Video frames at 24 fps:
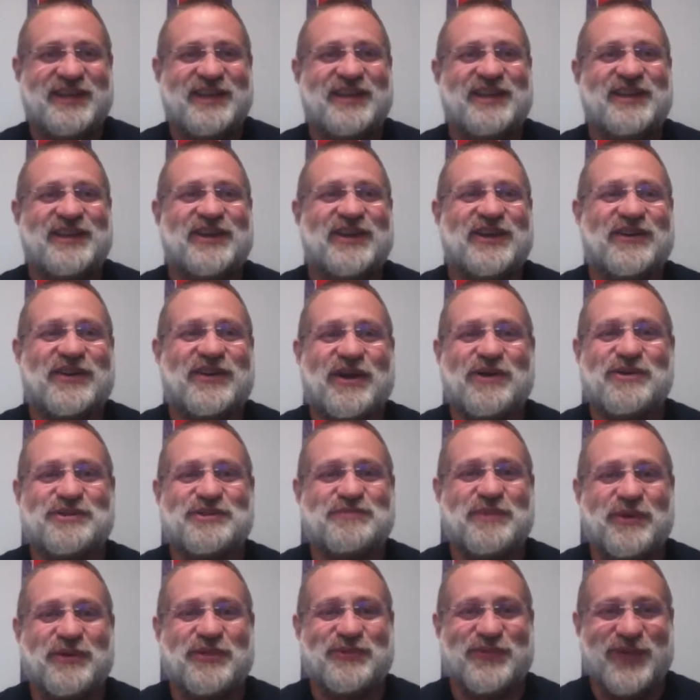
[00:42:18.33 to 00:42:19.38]
It goes
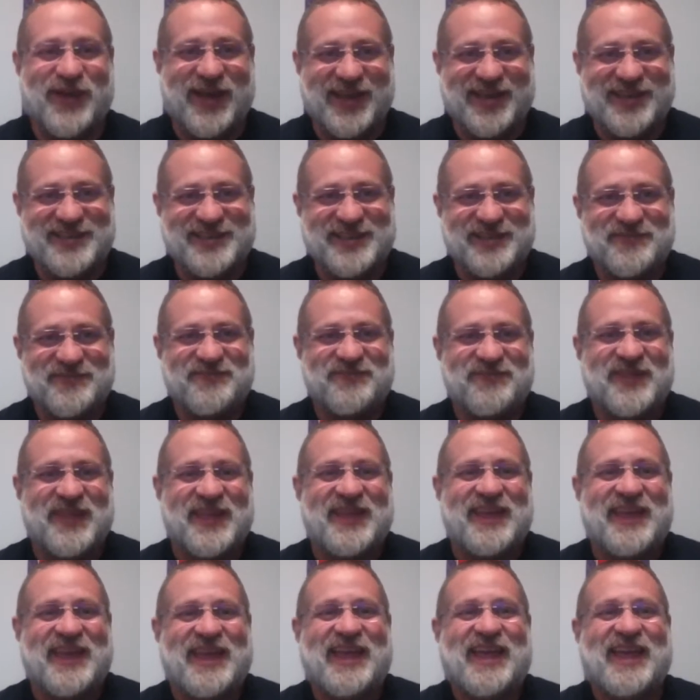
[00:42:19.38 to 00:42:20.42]
both ways.
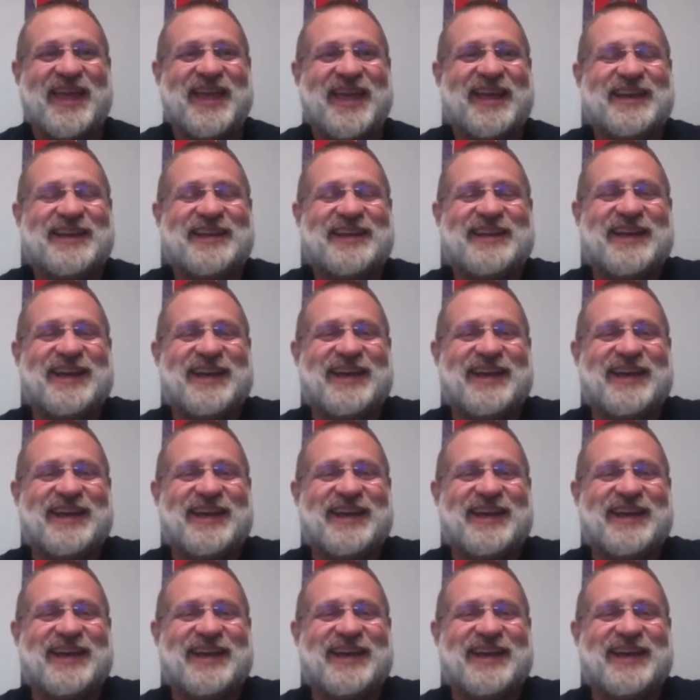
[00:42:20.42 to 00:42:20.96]
And